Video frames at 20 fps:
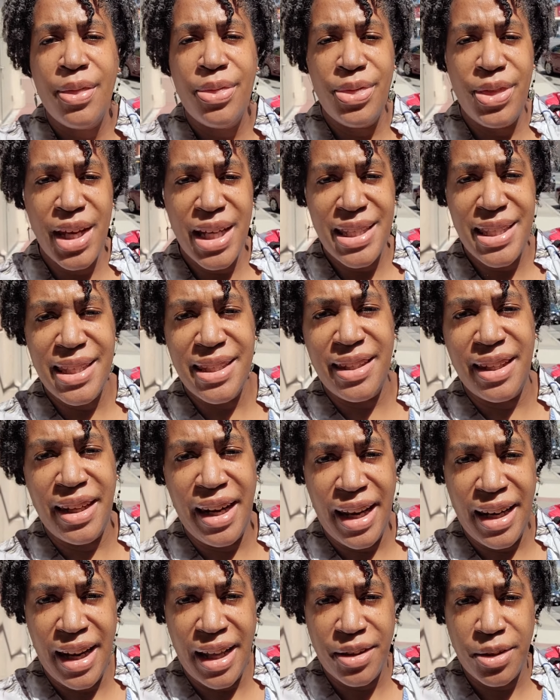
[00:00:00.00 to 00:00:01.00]
This is the
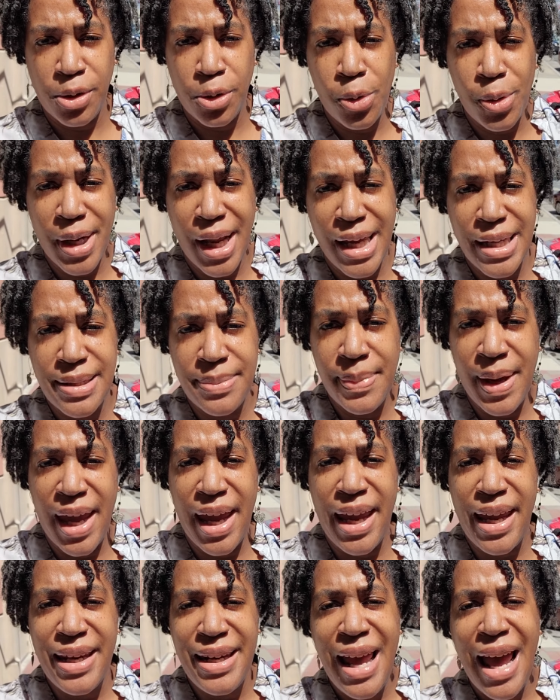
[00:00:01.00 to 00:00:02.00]
day that the Lord has
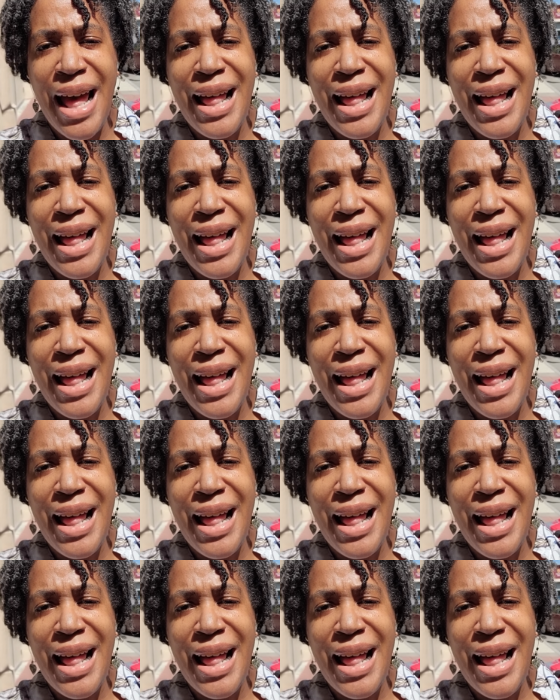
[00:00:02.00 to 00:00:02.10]
made.